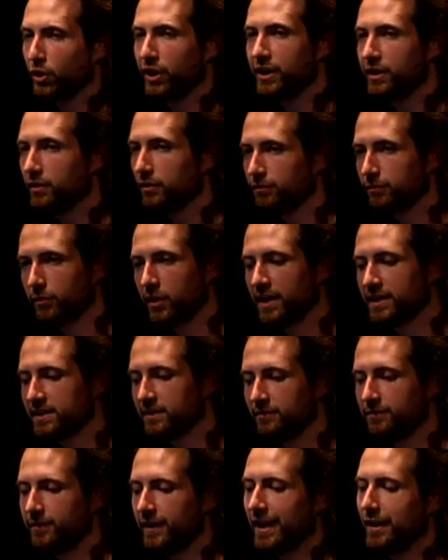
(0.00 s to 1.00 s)
bring your friends
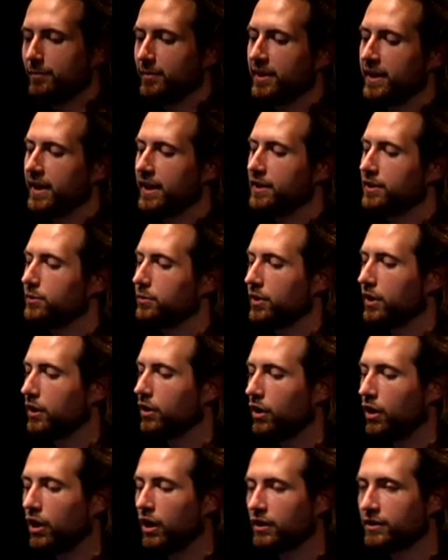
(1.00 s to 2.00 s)
and family into a
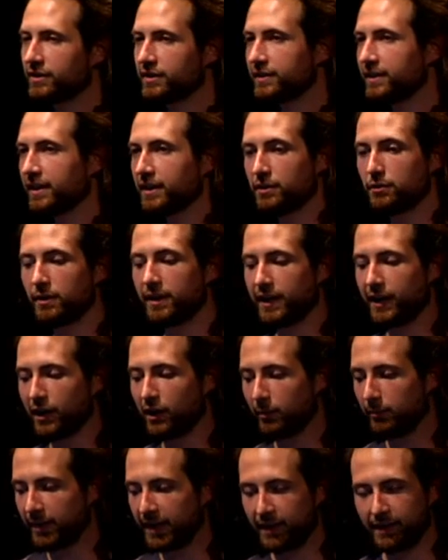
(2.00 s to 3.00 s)
cause that you
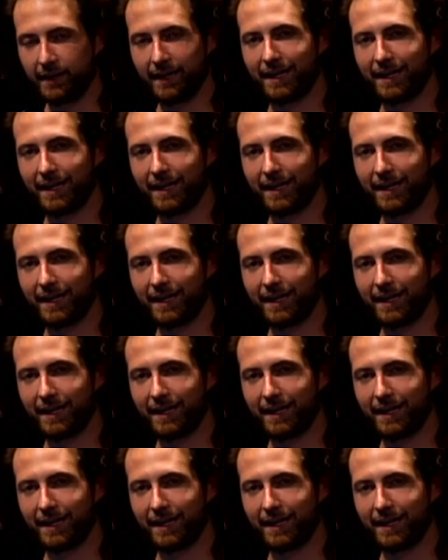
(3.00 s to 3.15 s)
care about.